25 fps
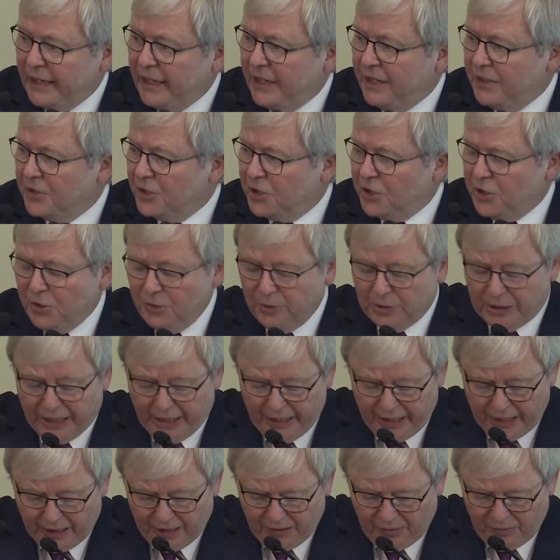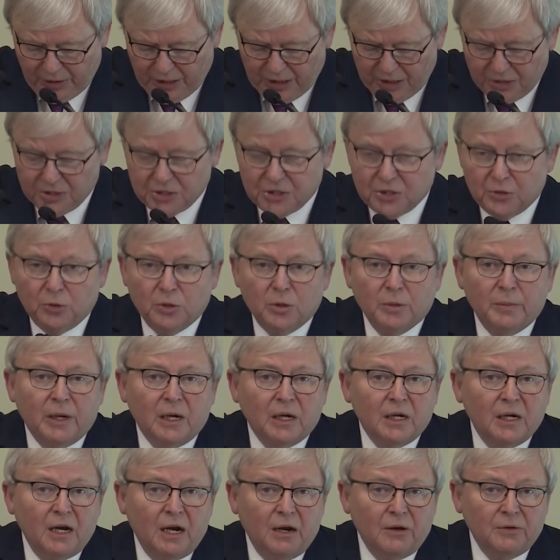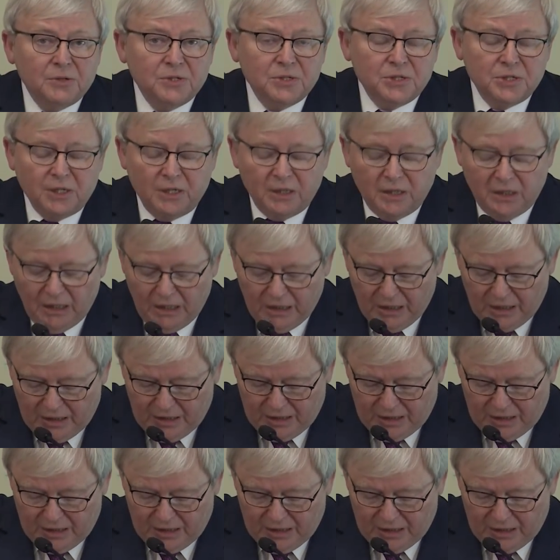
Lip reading: In the Q&A, we can talk about currency,